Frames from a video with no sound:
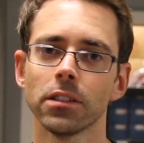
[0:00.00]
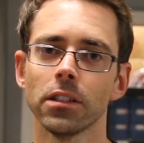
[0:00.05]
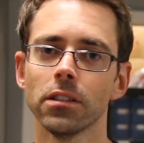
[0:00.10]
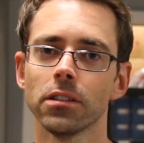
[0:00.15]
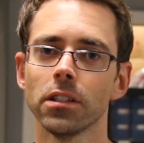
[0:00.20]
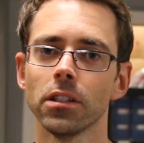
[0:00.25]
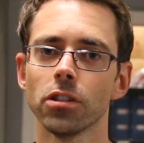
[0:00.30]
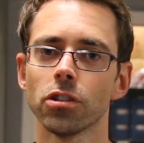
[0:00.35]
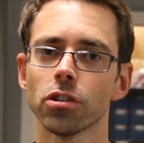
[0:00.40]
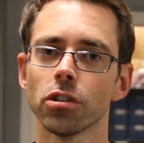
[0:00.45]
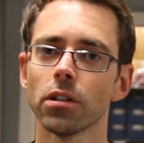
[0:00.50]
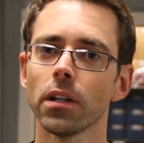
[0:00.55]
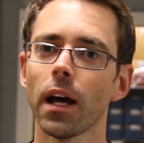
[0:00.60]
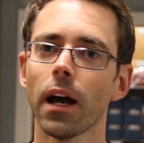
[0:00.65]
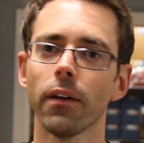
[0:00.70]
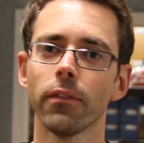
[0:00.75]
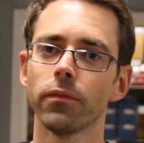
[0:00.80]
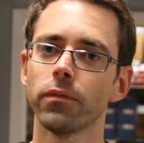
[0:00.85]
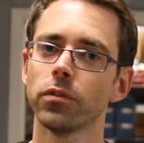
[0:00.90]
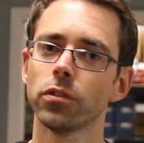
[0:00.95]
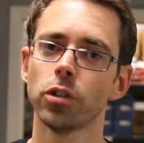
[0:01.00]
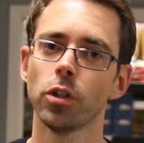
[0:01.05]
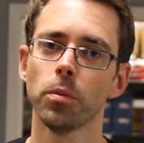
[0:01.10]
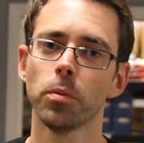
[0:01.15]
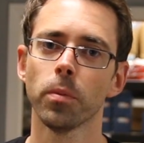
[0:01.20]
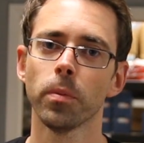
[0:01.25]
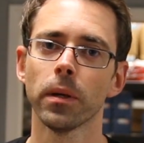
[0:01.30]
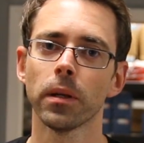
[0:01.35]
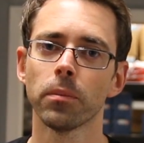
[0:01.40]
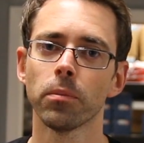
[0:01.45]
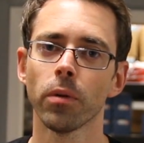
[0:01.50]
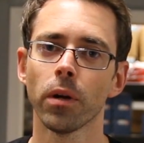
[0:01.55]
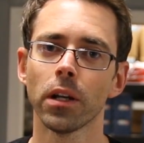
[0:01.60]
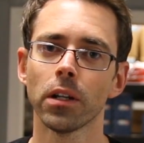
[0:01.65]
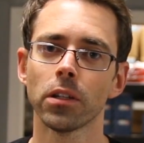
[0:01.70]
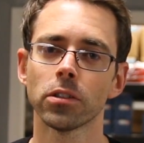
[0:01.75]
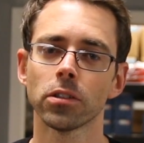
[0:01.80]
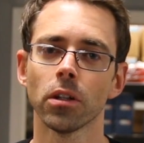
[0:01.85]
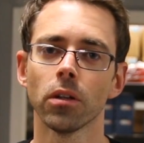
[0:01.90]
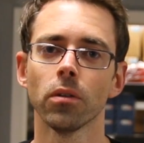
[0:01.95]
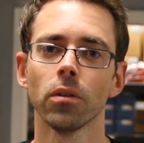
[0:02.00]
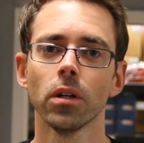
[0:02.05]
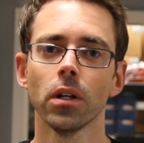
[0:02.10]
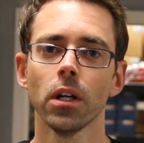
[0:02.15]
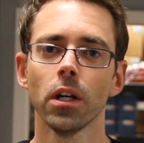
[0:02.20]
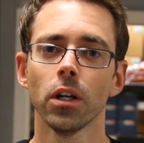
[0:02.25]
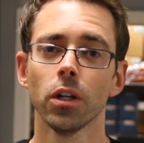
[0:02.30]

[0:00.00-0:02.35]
CC shouldn't have super big brakes, so